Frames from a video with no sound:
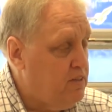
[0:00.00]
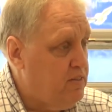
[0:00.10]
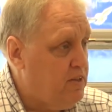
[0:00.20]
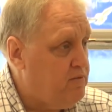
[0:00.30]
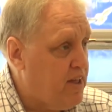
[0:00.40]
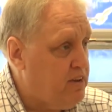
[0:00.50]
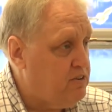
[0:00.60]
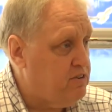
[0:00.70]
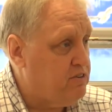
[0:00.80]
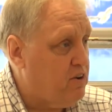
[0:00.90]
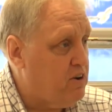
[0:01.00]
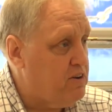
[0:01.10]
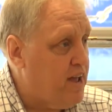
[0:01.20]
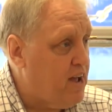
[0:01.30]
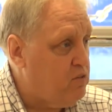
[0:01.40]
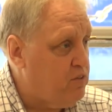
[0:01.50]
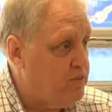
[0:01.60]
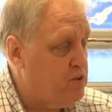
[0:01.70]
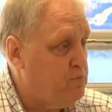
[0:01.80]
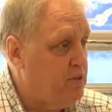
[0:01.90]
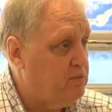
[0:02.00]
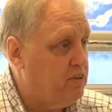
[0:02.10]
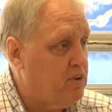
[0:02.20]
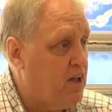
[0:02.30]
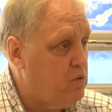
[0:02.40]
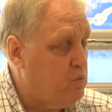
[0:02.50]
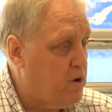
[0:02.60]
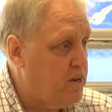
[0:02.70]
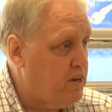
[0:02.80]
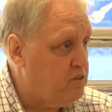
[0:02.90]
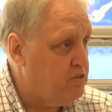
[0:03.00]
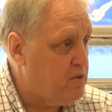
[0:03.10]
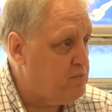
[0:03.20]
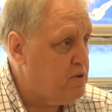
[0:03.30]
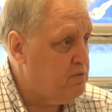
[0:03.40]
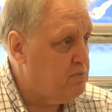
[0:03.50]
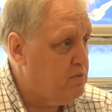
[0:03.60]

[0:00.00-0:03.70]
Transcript: the advantages are now that they will be able to dial a 1-800 number,